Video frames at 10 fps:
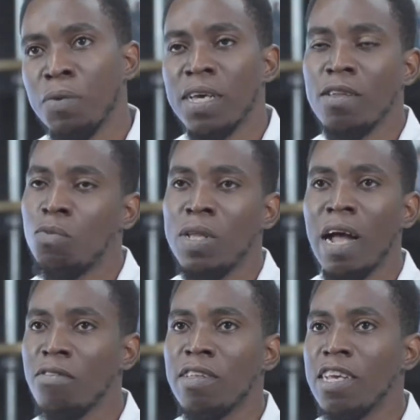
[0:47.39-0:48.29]
Because we
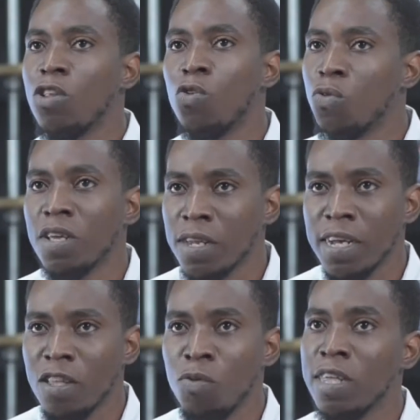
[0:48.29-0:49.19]
never say no to
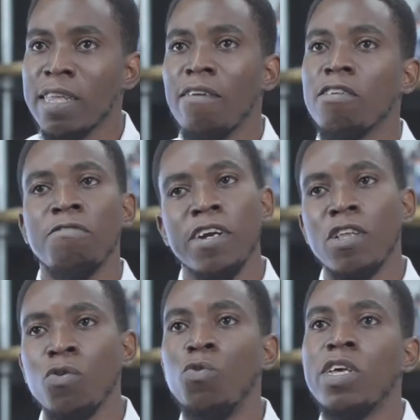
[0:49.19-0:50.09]
clients. We just have to find
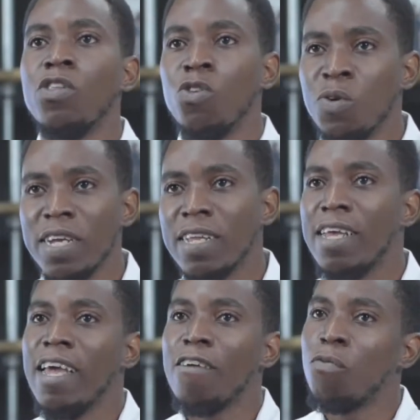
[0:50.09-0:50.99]
out who can do it
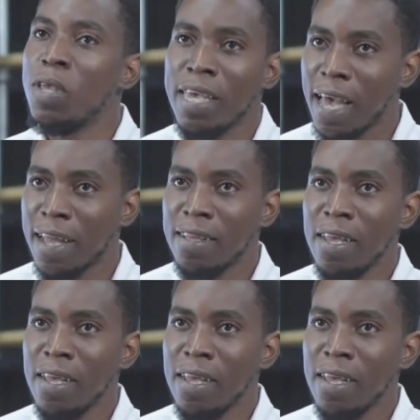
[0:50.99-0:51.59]
if we can.